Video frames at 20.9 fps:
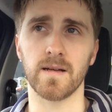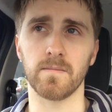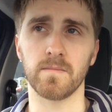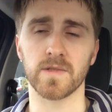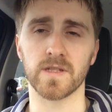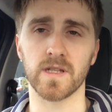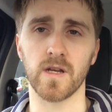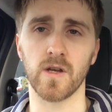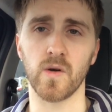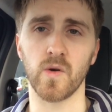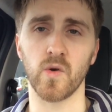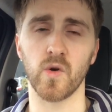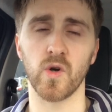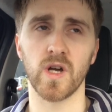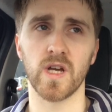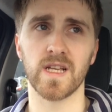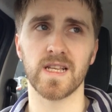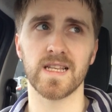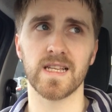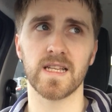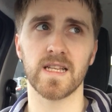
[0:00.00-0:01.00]
So
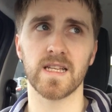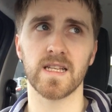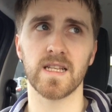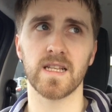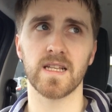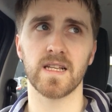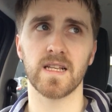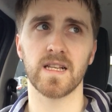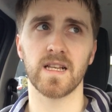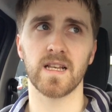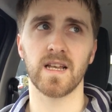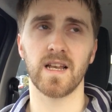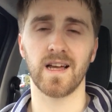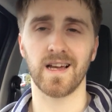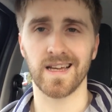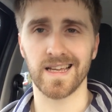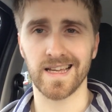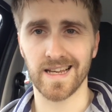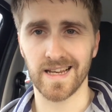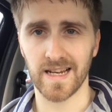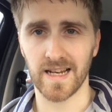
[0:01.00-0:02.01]

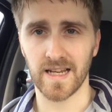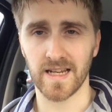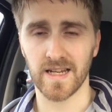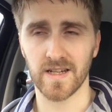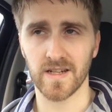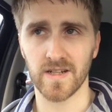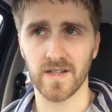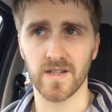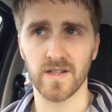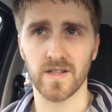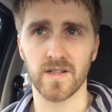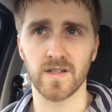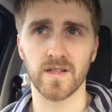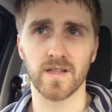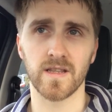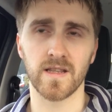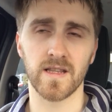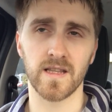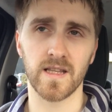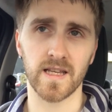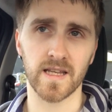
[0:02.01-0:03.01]
lying leg curl,
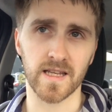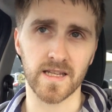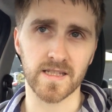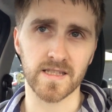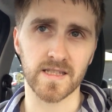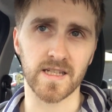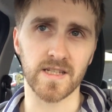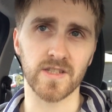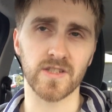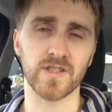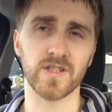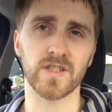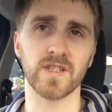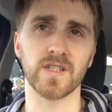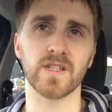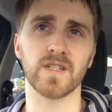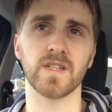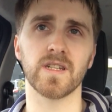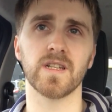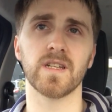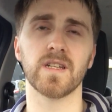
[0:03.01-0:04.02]
leg
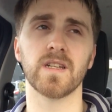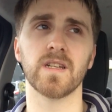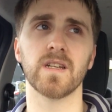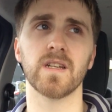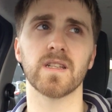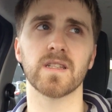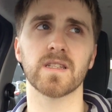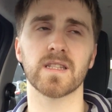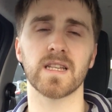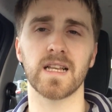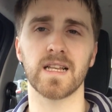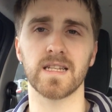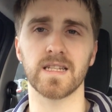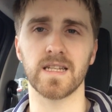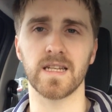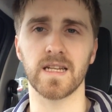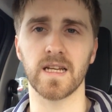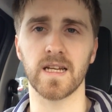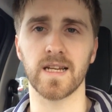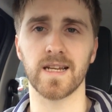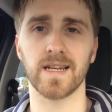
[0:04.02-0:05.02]
extension,
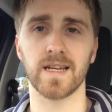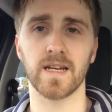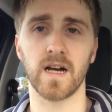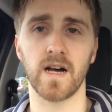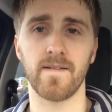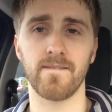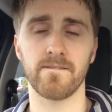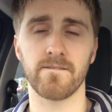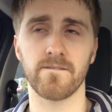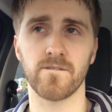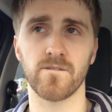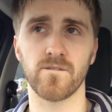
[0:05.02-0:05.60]
standing leg curl.